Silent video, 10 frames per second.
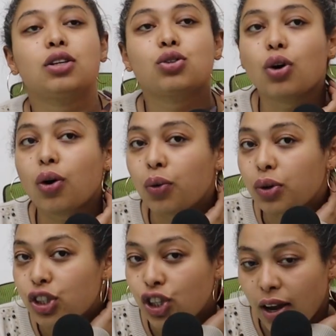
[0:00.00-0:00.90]
So
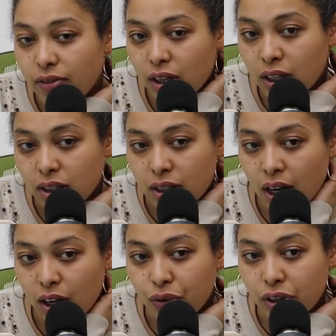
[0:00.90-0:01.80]
shaving is
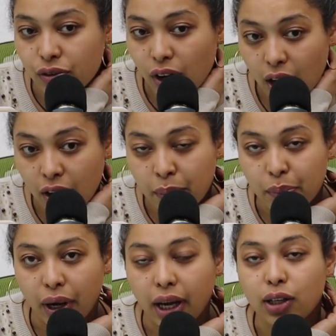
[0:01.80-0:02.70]
getting rid of hair,
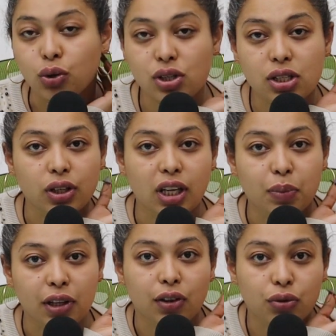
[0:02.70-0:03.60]
but you're still
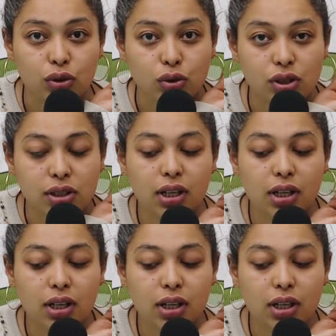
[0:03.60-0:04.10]
keeping the roots.